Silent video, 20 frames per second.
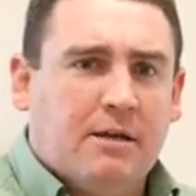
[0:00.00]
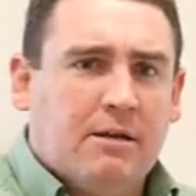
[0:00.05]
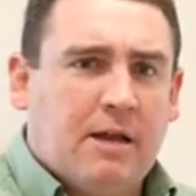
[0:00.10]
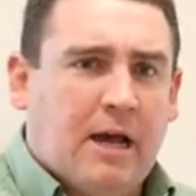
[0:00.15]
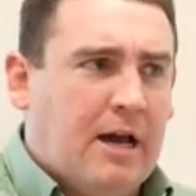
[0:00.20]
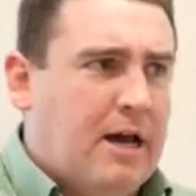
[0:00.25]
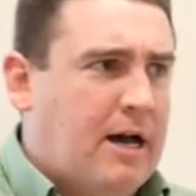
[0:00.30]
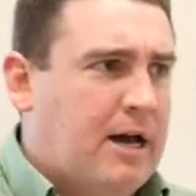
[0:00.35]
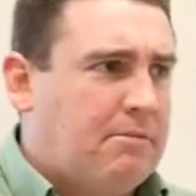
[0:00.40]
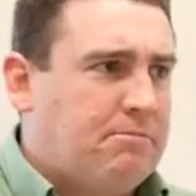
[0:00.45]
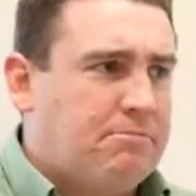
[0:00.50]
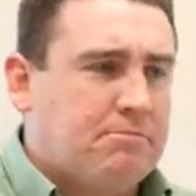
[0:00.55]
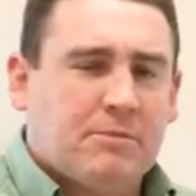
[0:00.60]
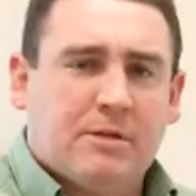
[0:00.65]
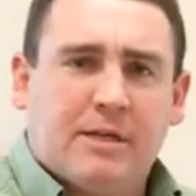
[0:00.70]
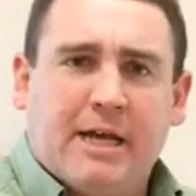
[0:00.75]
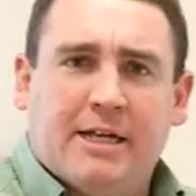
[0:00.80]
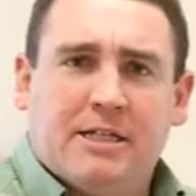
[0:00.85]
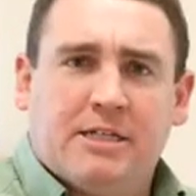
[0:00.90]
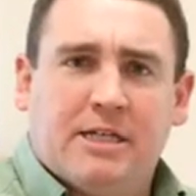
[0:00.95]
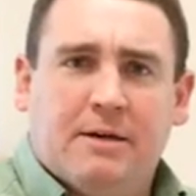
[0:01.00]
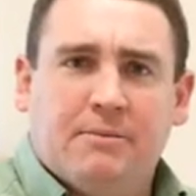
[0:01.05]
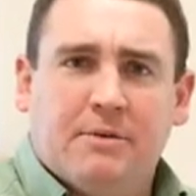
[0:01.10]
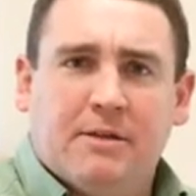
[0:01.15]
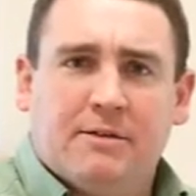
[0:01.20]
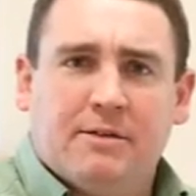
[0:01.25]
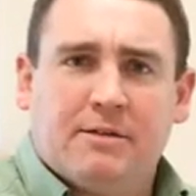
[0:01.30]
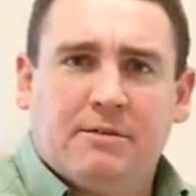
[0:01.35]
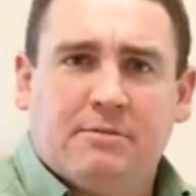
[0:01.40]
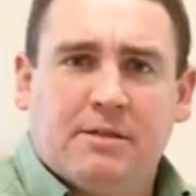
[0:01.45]
catch up
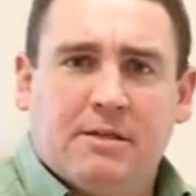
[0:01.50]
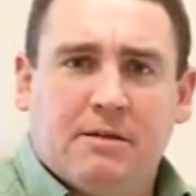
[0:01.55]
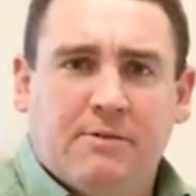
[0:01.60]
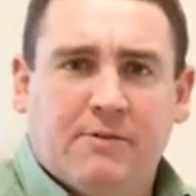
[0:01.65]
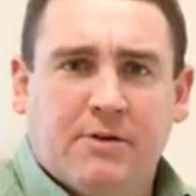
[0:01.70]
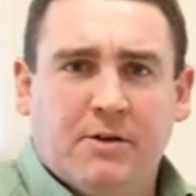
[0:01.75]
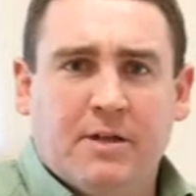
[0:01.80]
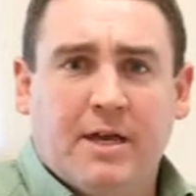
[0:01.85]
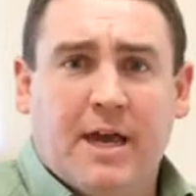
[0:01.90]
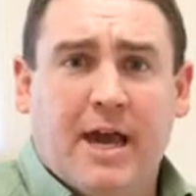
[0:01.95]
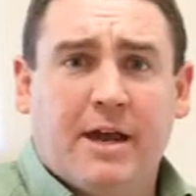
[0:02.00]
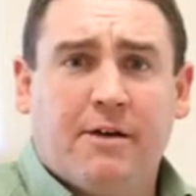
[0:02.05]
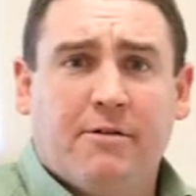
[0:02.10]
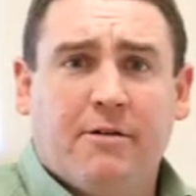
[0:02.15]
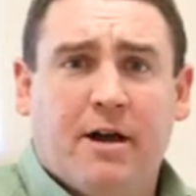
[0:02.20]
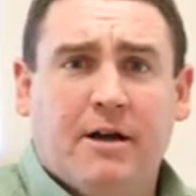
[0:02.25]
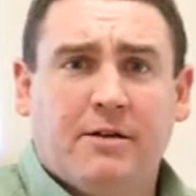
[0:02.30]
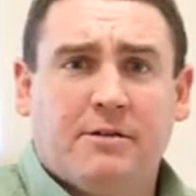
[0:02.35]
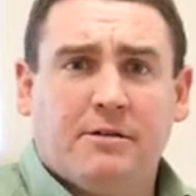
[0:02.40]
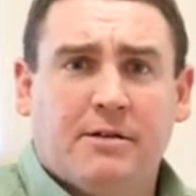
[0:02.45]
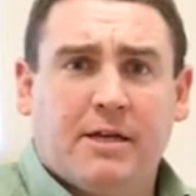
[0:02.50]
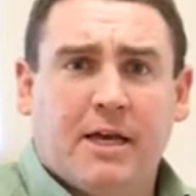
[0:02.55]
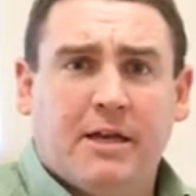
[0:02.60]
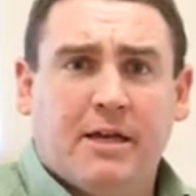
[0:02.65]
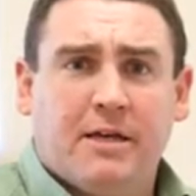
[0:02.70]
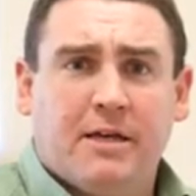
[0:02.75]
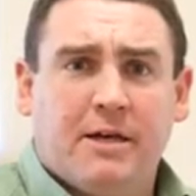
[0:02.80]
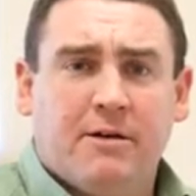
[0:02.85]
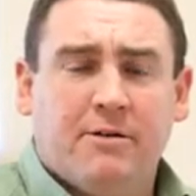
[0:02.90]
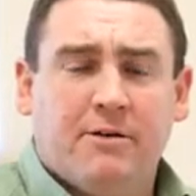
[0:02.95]
with a the agros who get
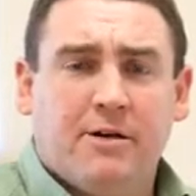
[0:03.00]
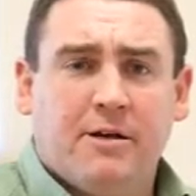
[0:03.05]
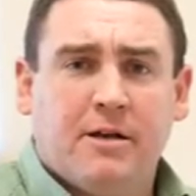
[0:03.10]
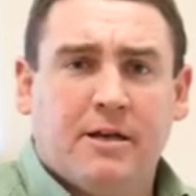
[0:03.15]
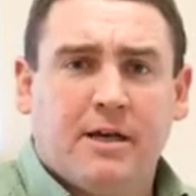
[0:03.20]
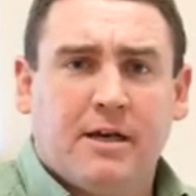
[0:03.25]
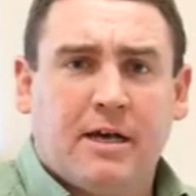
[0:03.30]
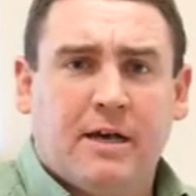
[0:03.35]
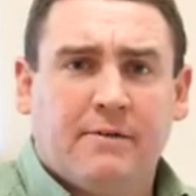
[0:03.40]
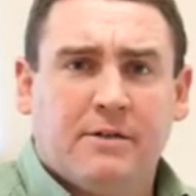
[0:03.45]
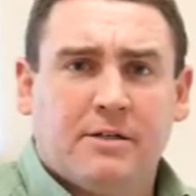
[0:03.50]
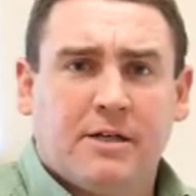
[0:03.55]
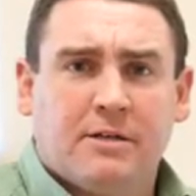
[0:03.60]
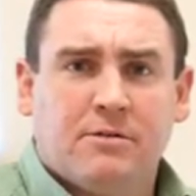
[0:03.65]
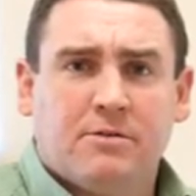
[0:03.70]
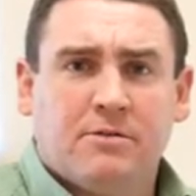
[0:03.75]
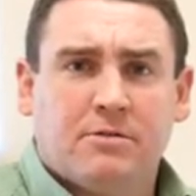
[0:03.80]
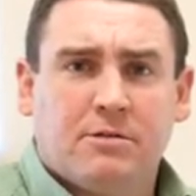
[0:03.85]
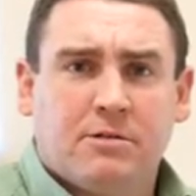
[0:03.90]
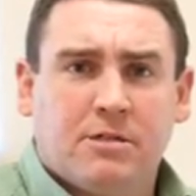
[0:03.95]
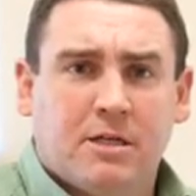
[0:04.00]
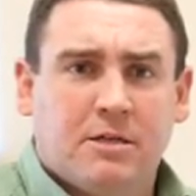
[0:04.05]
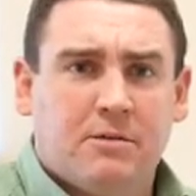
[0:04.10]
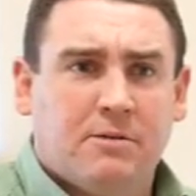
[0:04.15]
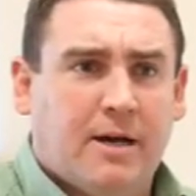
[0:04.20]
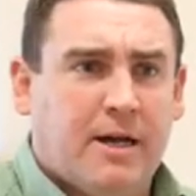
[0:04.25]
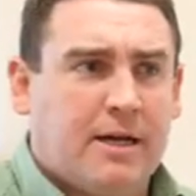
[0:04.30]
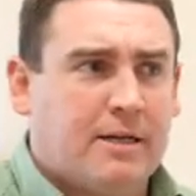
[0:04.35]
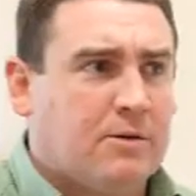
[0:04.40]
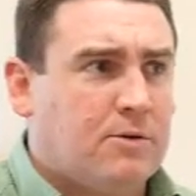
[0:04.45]
in here early, have a general
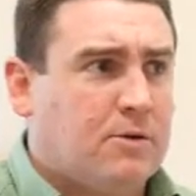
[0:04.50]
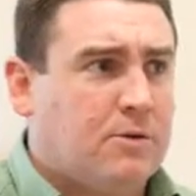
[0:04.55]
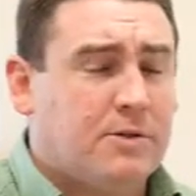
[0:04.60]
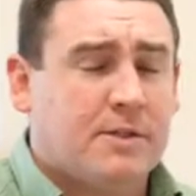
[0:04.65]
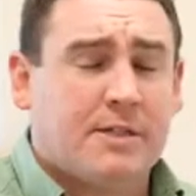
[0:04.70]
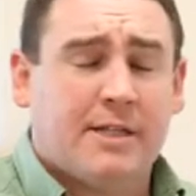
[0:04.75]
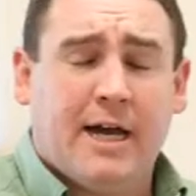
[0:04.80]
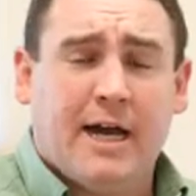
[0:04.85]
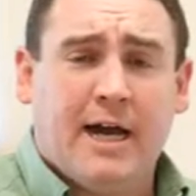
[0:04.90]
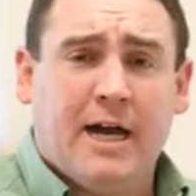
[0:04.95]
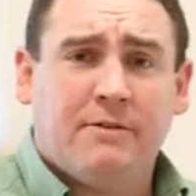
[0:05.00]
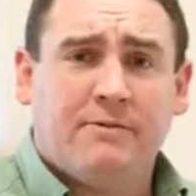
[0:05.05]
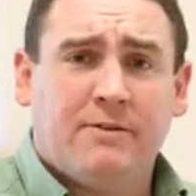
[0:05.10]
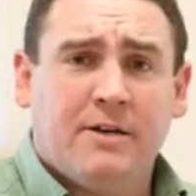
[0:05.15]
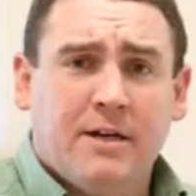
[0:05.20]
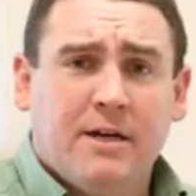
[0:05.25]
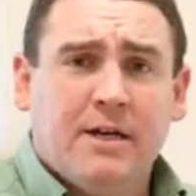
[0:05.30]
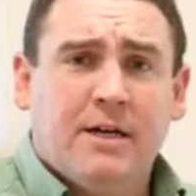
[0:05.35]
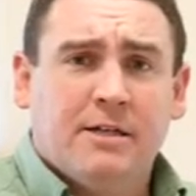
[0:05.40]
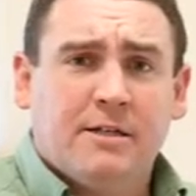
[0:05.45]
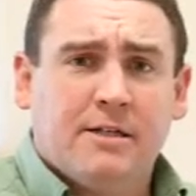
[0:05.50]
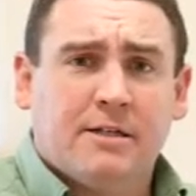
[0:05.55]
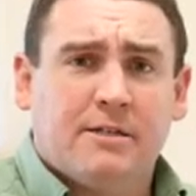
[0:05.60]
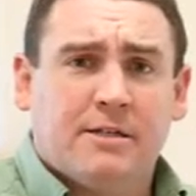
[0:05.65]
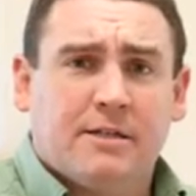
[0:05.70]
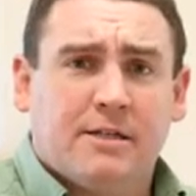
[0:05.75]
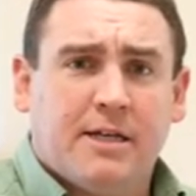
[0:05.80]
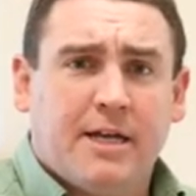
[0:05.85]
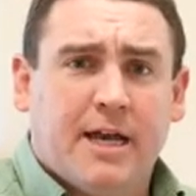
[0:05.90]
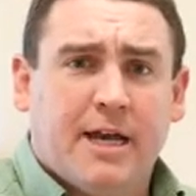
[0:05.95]
chinwag to all staff just
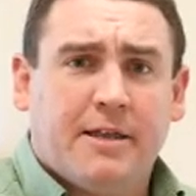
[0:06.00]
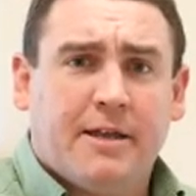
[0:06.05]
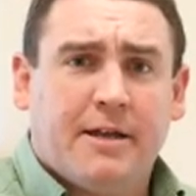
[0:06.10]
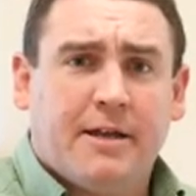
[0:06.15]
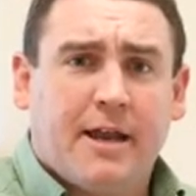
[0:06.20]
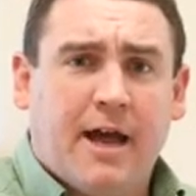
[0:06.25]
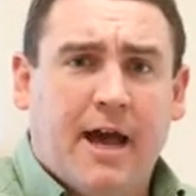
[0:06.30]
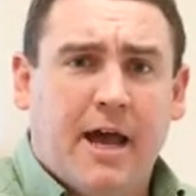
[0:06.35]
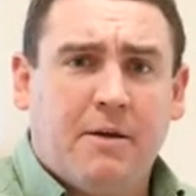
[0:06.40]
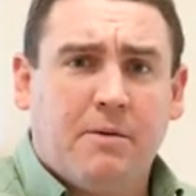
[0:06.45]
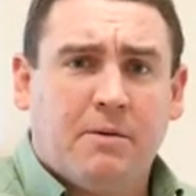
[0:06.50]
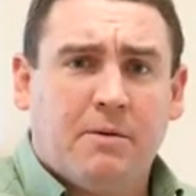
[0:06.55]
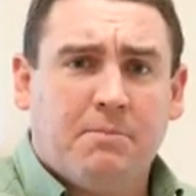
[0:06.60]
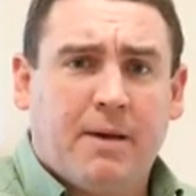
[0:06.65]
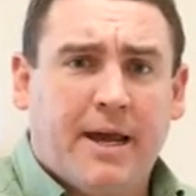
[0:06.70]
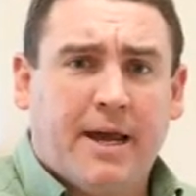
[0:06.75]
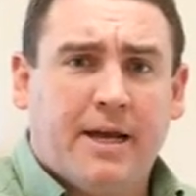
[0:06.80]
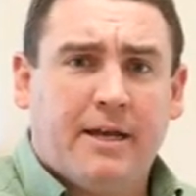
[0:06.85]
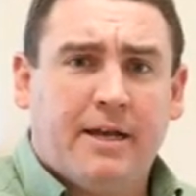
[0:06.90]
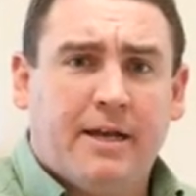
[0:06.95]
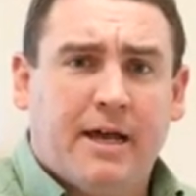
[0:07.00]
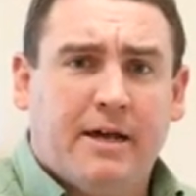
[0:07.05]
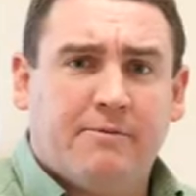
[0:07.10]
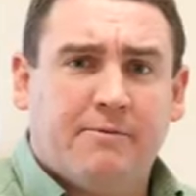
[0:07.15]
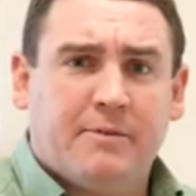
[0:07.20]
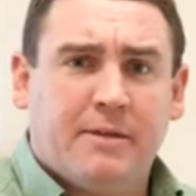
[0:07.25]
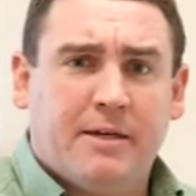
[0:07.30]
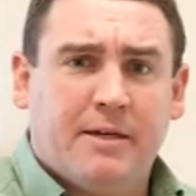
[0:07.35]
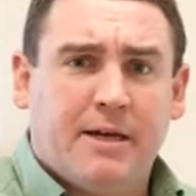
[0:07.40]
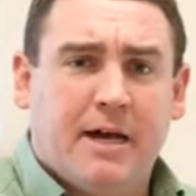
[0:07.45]
to see how their day panned
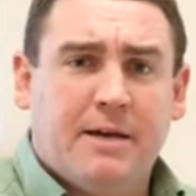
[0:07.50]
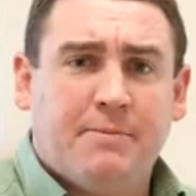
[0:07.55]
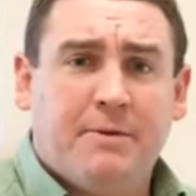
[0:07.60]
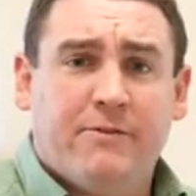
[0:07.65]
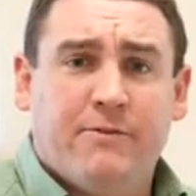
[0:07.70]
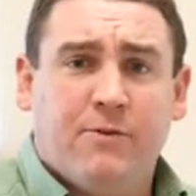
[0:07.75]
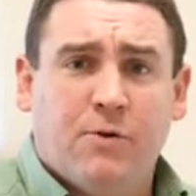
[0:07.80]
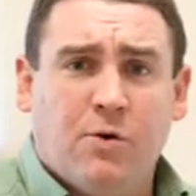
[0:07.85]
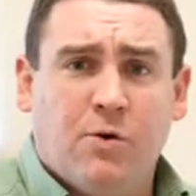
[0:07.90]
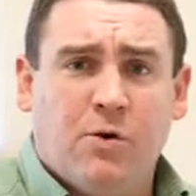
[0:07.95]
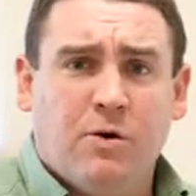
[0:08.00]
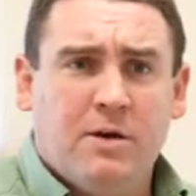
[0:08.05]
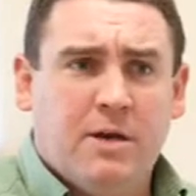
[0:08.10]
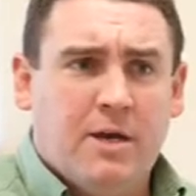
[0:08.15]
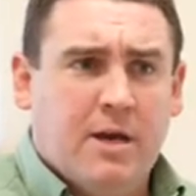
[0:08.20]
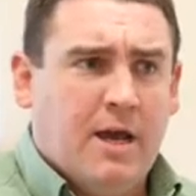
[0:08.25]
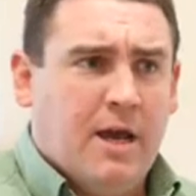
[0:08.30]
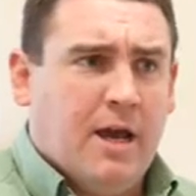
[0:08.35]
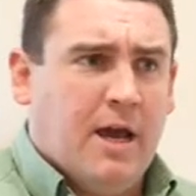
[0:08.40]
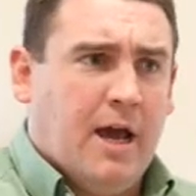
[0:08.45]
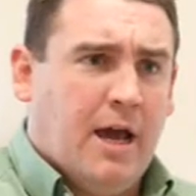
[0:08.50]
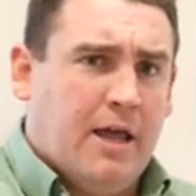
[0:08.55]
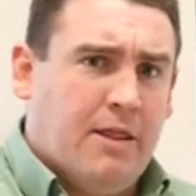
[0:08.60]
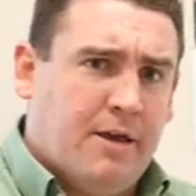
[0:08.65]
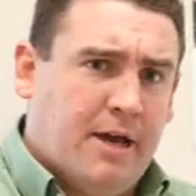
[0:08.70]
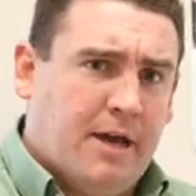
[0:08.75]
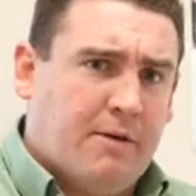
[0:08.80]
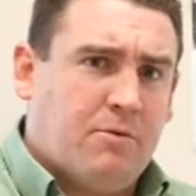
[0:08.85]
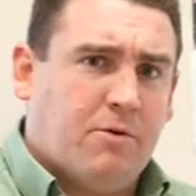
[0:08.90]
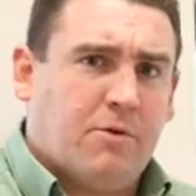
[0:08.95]
out the day before,
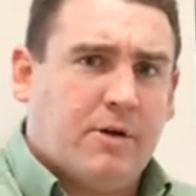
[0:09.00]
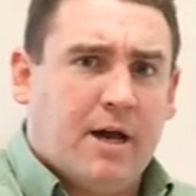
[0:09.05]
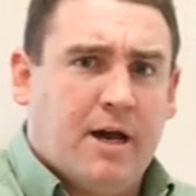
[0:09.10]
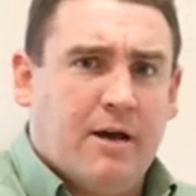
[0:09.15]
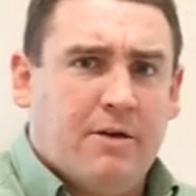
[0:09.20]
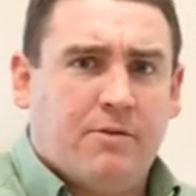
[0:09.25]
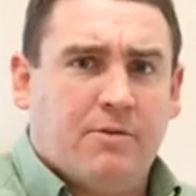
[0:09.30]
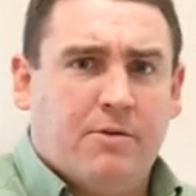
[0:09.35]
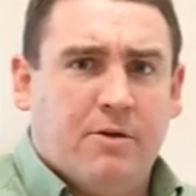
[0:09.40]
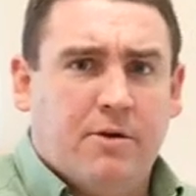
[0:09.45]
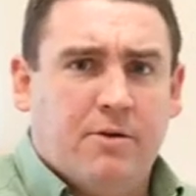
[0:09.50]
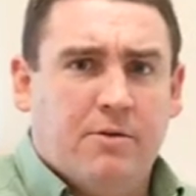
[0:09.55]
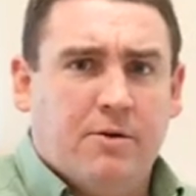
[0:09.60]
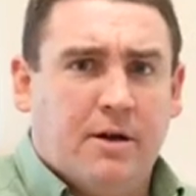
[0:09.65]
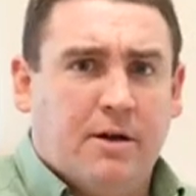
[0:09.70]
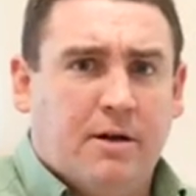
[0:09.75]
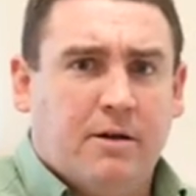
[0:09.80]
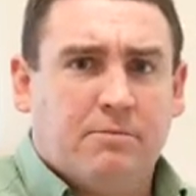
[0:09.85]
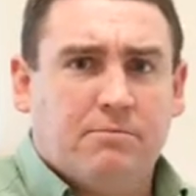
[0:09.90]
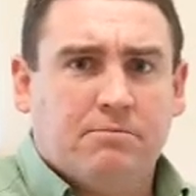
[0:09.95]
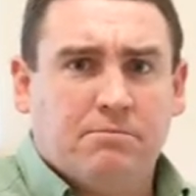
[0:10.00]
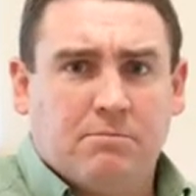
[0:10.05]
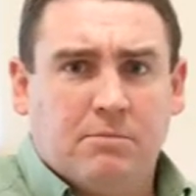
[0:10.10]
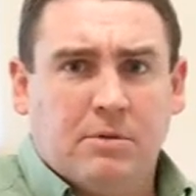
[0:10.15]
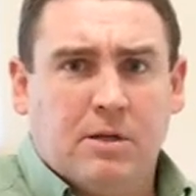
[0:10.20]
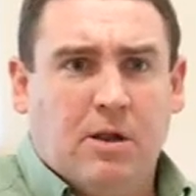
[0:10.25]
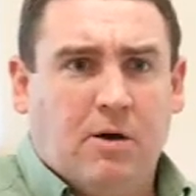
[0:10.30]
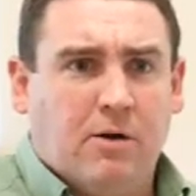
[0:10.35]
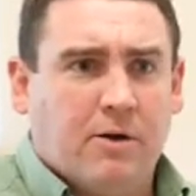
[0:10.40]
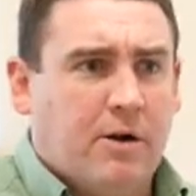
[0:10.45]
and then we'll go through and I'll
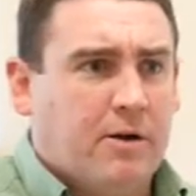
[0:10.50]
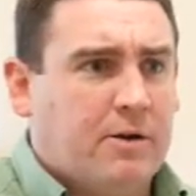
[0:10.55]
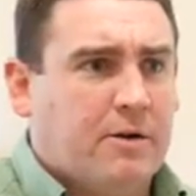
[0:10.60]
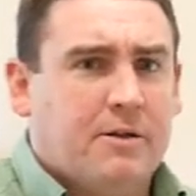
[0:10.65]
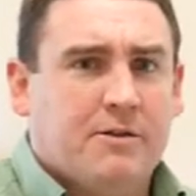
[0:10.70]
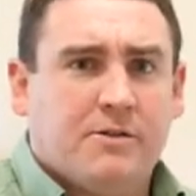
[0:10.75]
log onto the